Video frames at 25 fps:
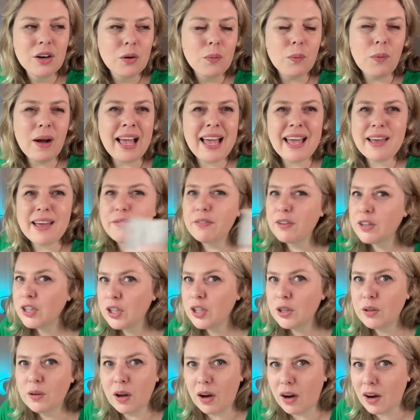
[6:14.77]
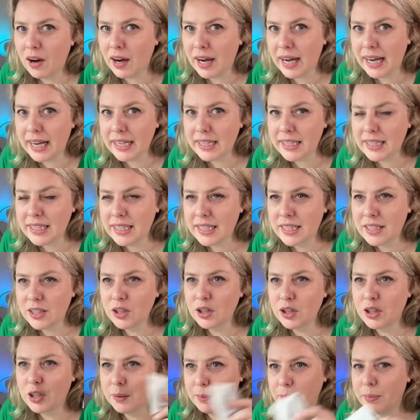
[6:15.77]
whatever you like,
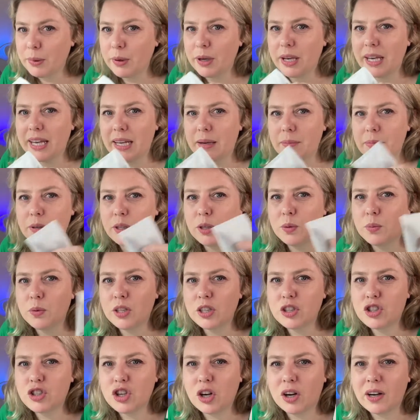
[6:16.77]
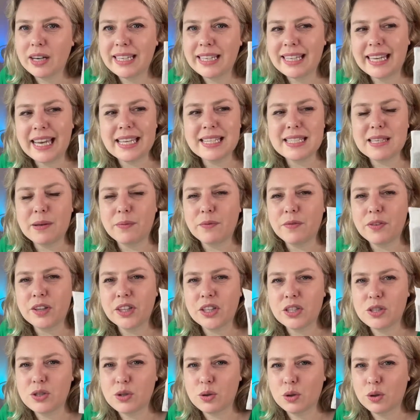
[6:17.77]
you can put in. But you want to try and get
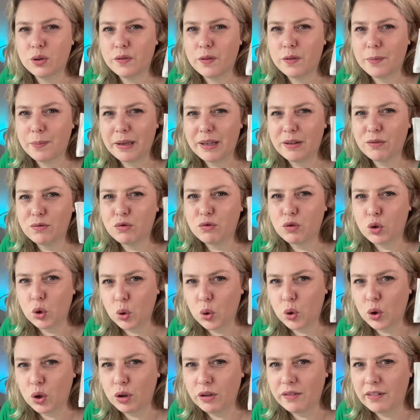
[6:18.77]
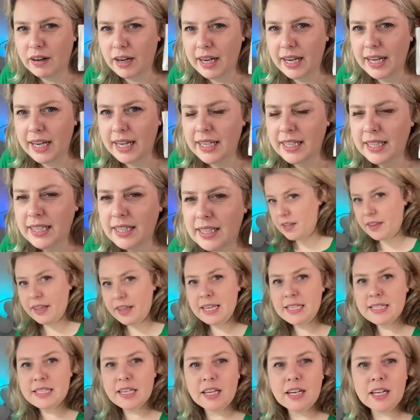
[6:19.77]
something that's sort of a bit raw, right? So
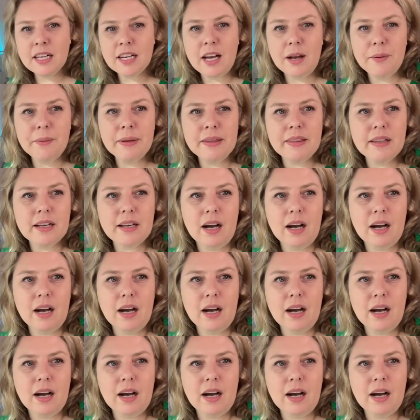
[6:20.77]
these are going to go in the